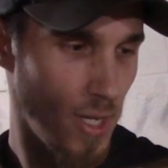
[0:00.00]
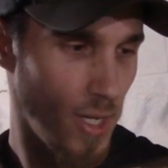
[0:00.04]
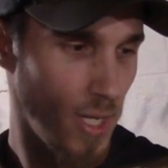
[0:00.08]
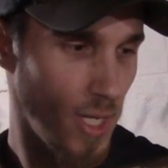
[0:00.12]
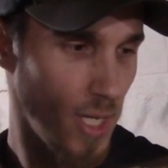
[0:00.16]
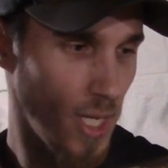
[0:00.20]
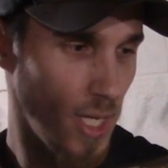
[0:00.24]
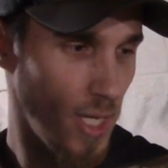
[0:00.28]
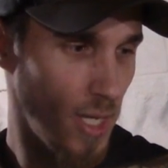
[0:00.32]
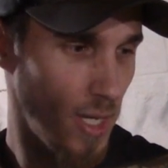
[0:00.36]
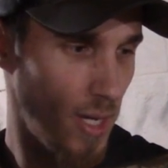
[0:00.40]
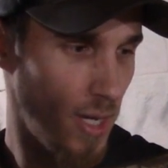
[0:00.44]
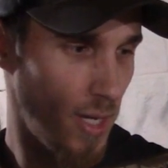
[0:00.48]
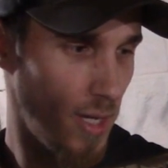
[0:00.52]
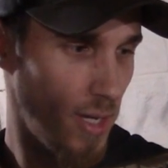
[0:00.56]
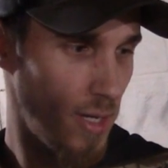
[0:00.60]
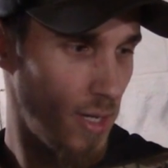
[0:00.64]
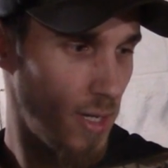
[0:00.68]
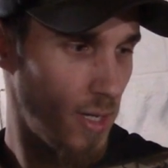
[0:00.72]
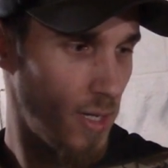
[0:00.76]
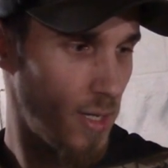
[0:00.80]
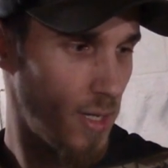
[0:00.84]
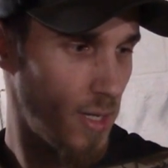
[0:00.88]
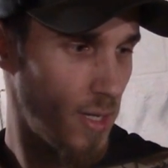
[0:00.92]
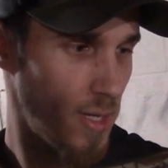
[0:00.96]
He
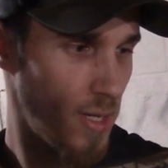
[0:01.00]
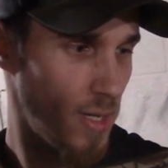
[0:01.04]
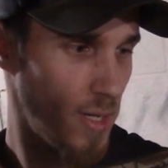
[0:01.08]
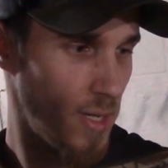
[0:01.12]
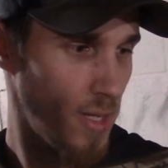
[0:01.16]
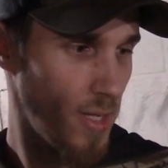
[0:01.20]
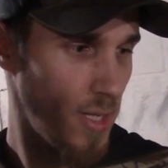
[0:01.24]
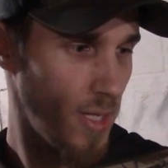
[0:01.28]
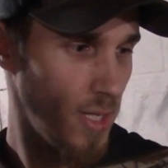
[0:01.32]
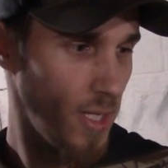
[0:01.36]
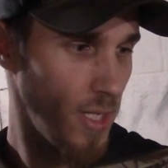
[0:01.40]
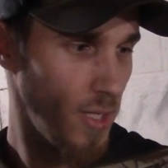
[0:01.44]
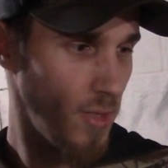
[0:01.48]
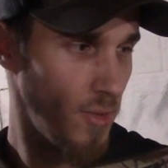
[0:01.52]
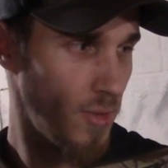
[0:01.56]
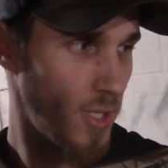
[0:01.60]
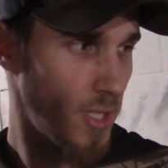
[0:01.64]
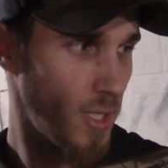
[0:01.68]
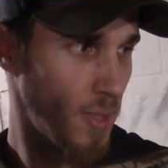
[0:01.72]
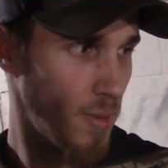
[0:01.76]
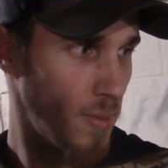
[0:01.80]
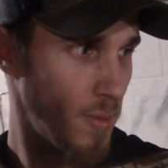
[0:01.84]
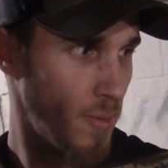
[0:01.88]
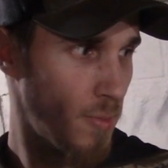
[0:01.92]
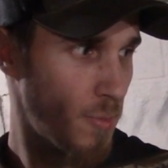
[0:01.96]
used
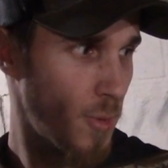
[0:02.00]
to